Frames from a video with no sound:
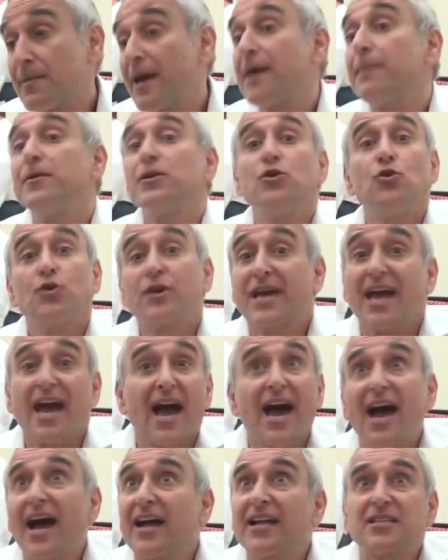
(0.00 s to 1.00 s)
maybe you
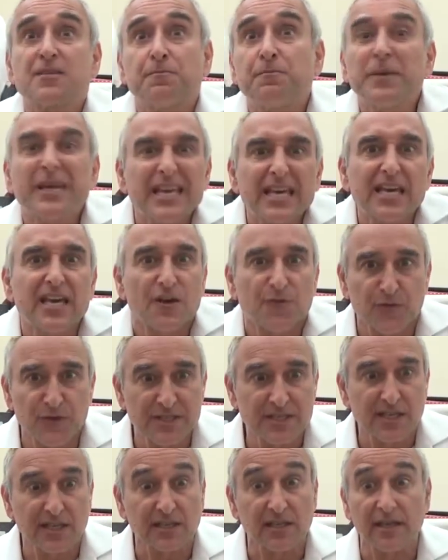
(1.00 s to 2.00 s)
can't be here
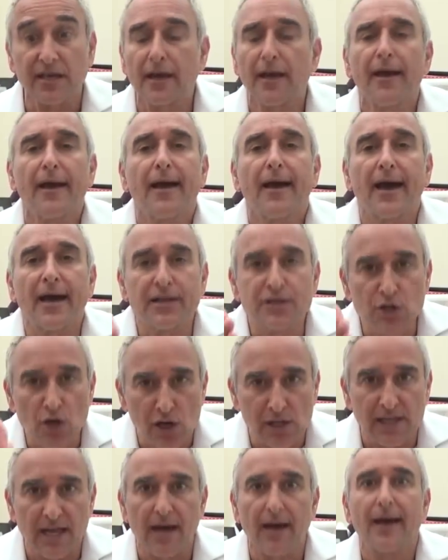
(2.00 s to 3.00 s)
physically. $1,
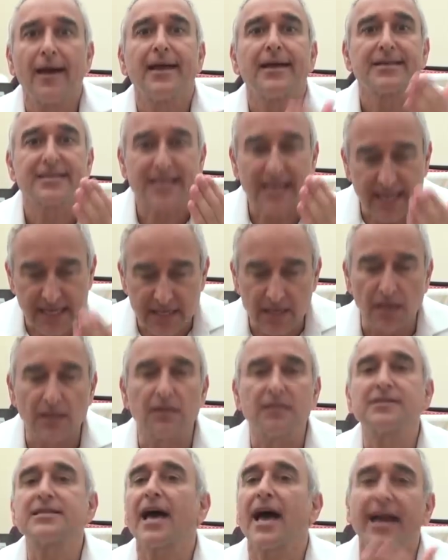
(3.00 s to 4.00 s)
$10,
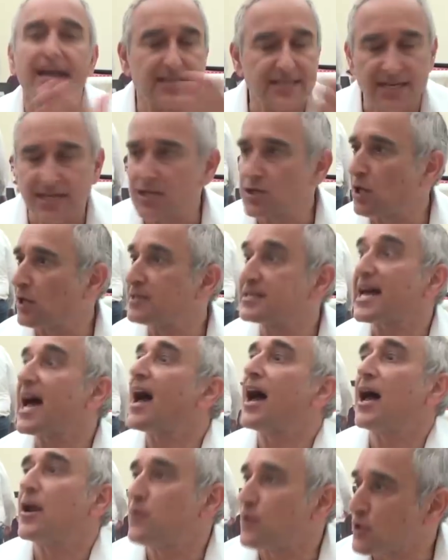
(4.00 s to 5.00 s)
$18,
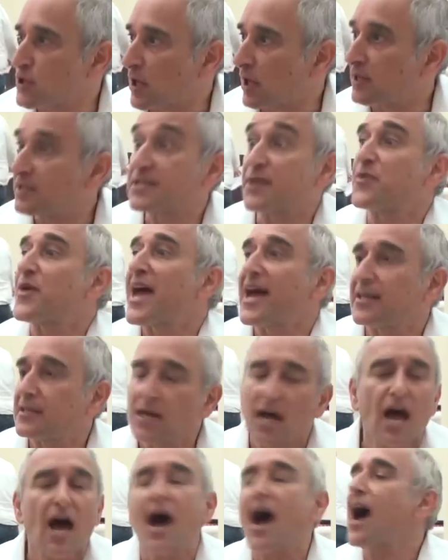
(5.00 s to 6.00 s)
$100,
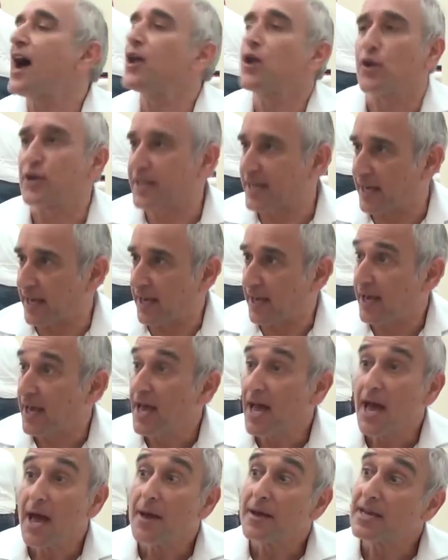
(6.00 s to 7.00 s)
$1,000, I don't care.
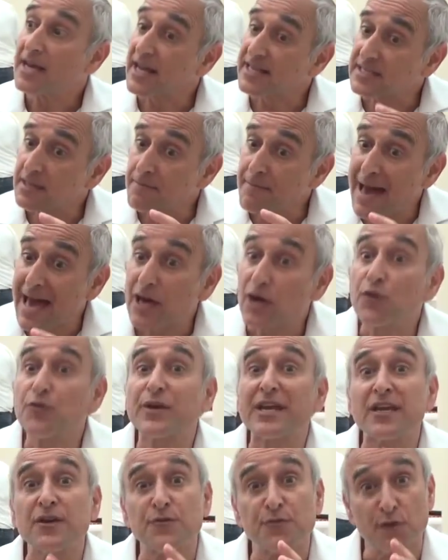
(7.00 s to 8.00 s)
It's a matter of
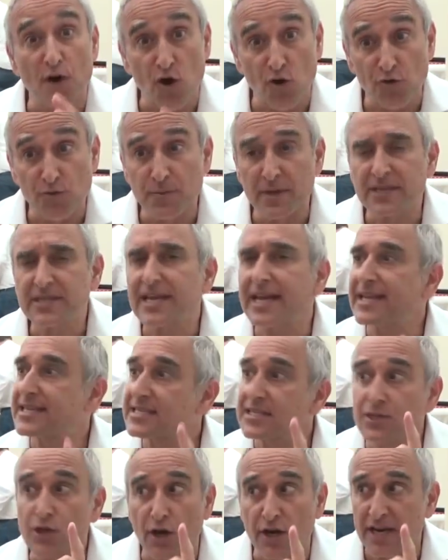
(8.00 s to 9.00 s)
involvement.
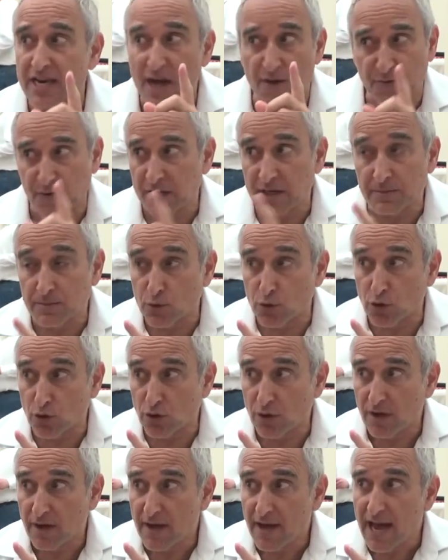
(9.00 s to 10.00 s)
It's not enough
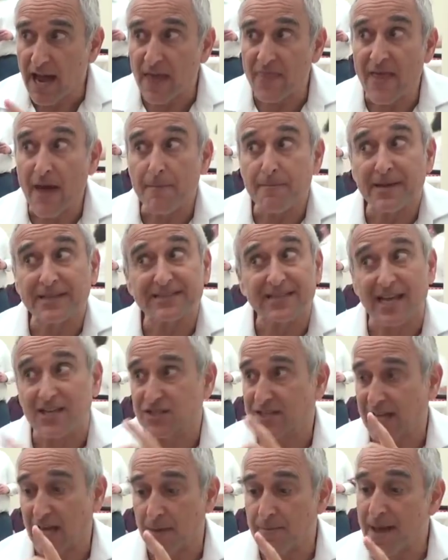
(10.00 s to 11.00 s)
anymore, and that message
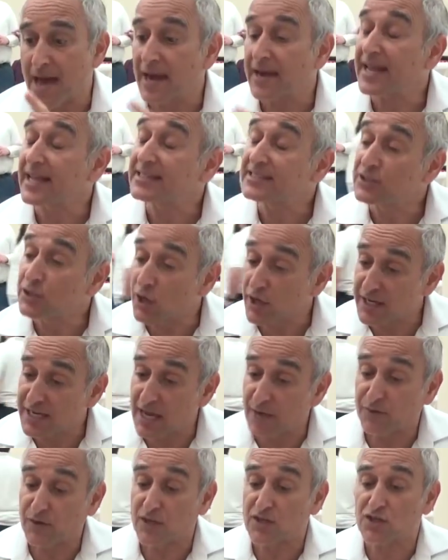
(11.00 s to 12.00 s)
has to come out. It's not
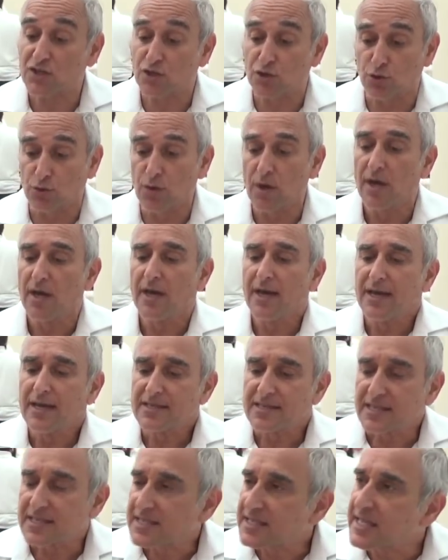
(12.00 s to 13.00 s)
enough just to
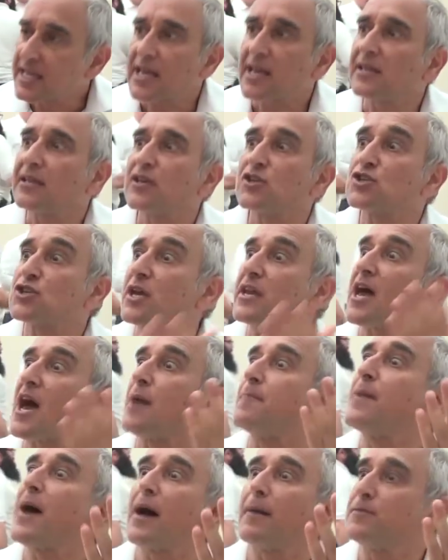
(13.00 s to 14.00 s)
sing Lashana
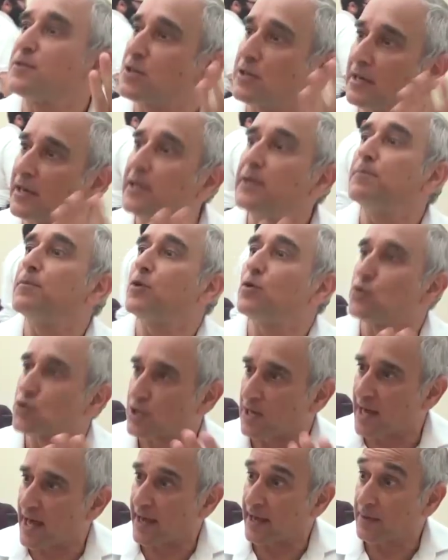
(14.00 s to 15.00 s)
Habab Li
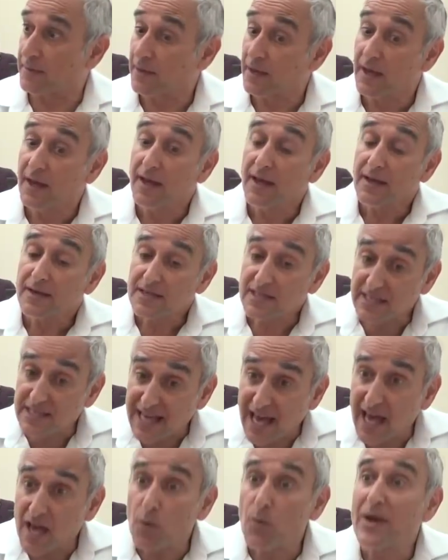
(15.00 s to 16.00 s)
B'Yerushalayim.
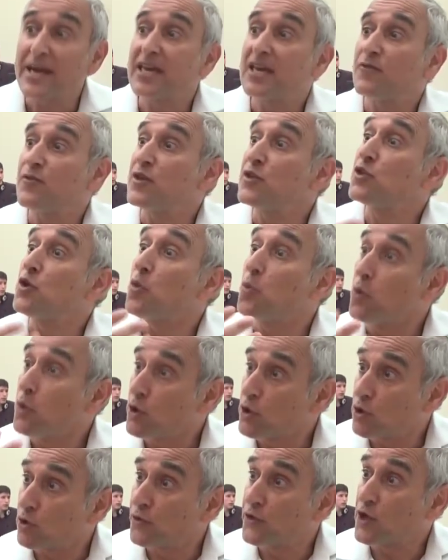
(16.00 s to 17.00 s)
Today we're giving the
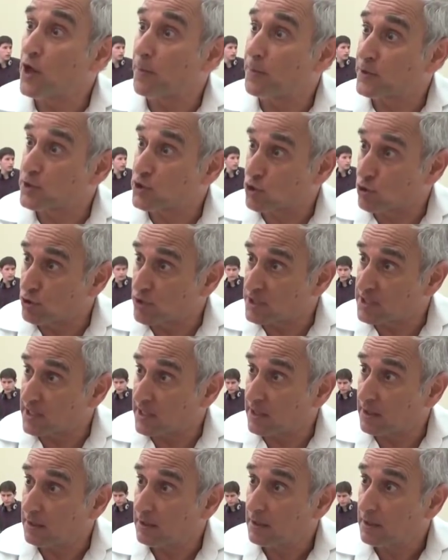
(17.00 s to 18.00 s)
world the
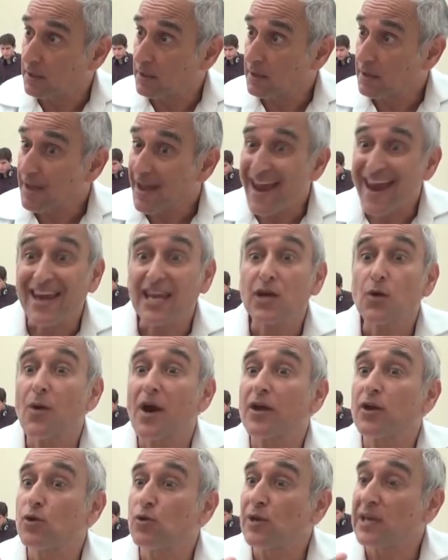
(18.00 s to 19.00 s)
opportunity.
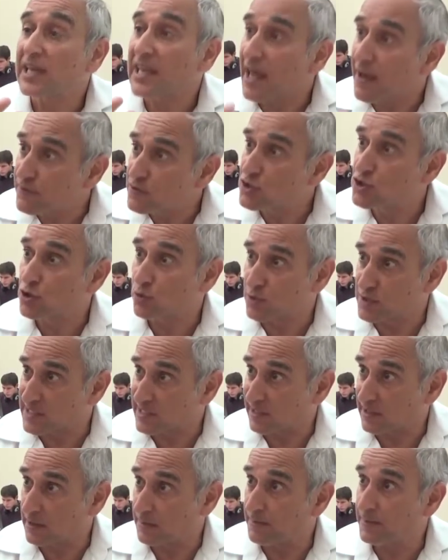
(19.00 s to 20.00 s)
Anyone who loves
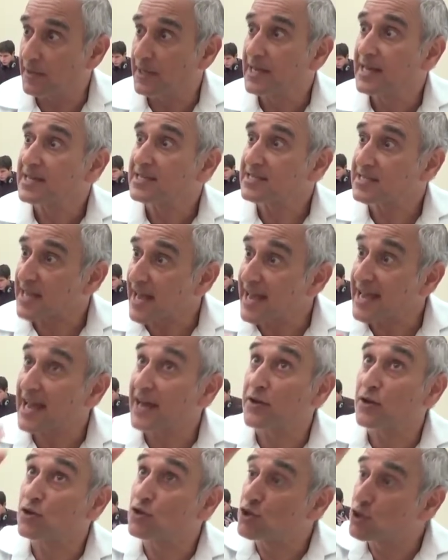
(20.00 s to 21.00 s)
Jerusalem, staying
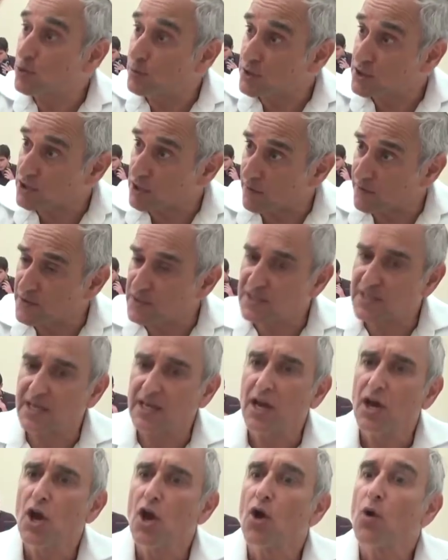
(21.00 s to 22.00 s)
under Jewish
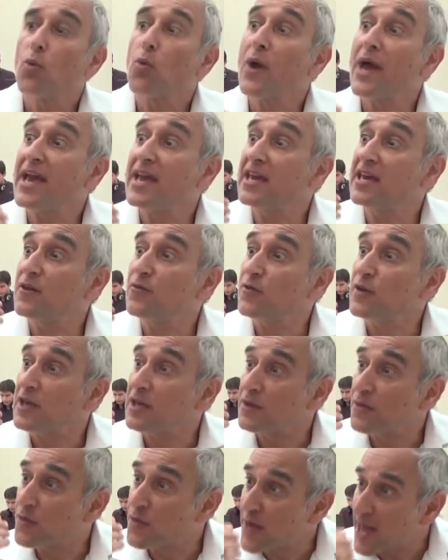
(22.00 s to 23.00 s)
sovereignty, we're
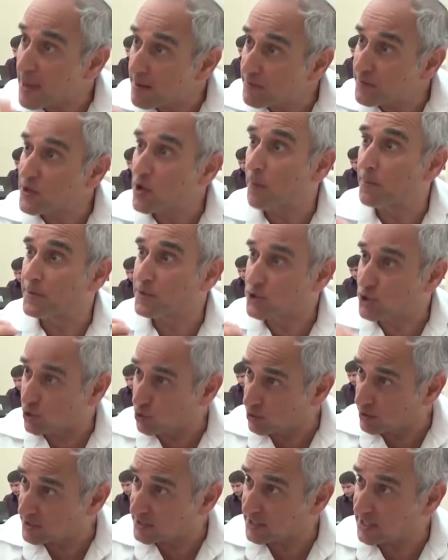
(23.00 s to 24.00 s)
giving them the
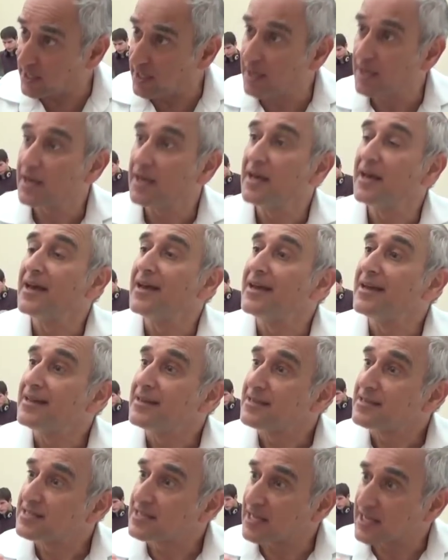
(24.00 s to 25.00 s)
opportunity
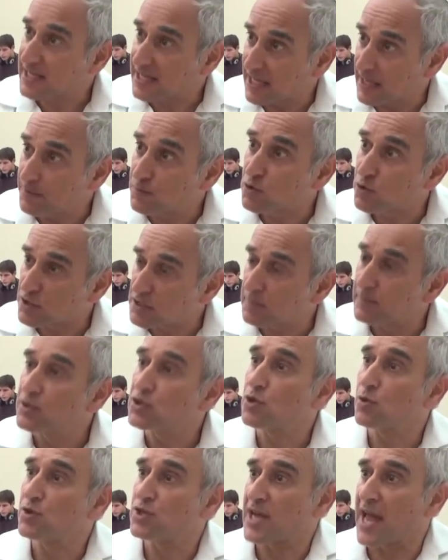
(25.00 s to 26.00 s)
to keep Jerusalem
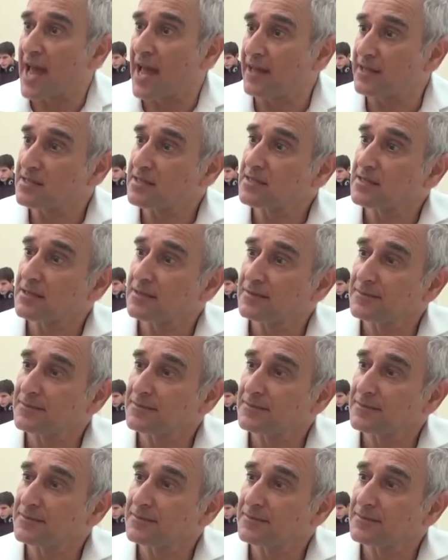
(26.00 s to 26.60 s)
in Jewish hands.